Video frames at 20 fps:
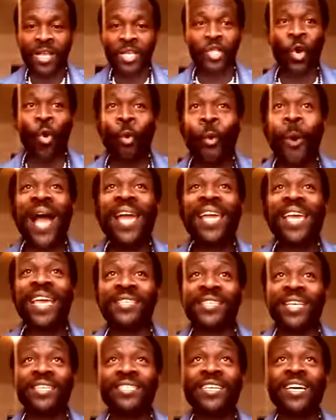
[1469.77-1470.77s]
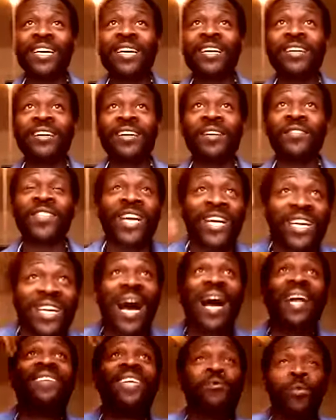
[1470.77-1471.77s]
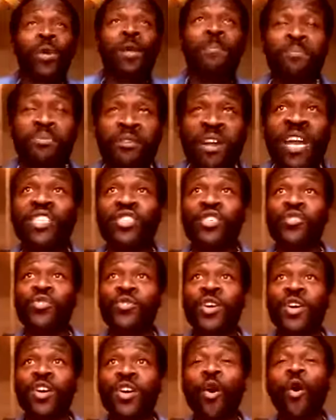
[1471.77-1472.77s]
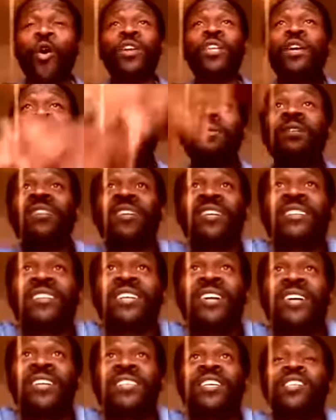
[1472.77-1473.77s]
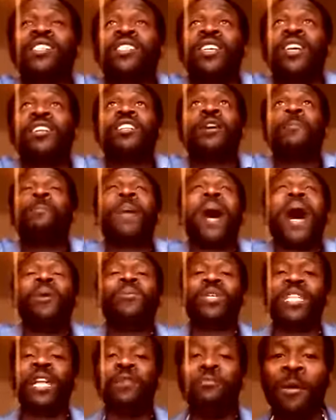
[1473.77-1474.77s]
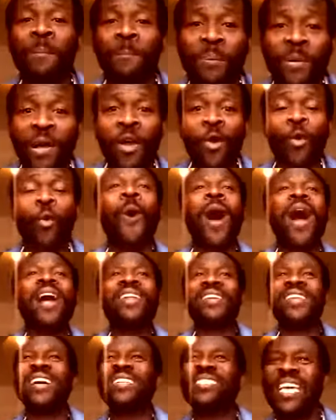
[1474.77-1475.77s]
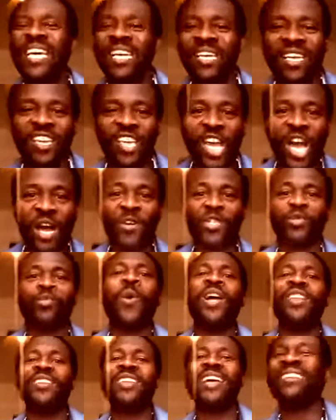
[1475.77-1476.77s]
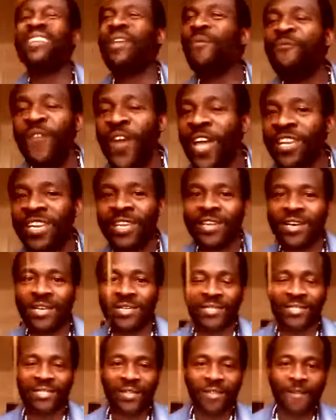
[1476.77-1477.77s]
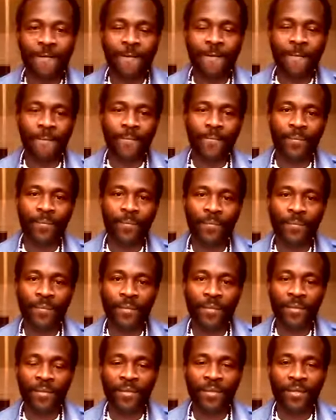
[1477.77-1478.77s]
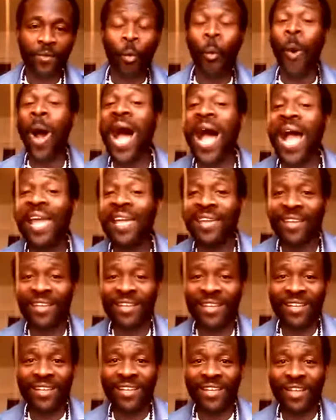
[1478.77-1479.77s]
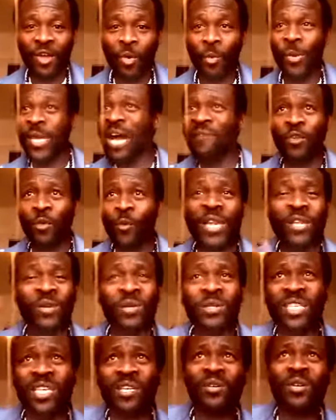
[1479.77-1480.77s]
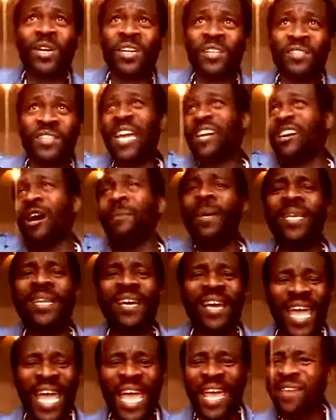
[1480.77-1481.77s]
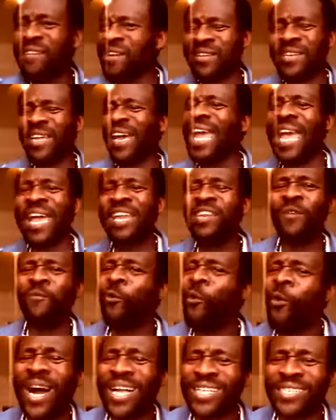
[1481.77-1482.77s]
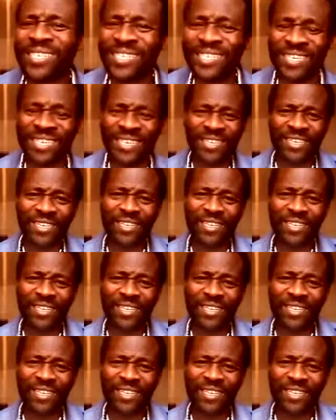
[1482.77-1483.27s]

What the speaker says: So why isn't the God that we pray to, or the powers that we pray, why they're not taking care of us? Why they're not defending us? Why? We have to wait until they come in. The end of what?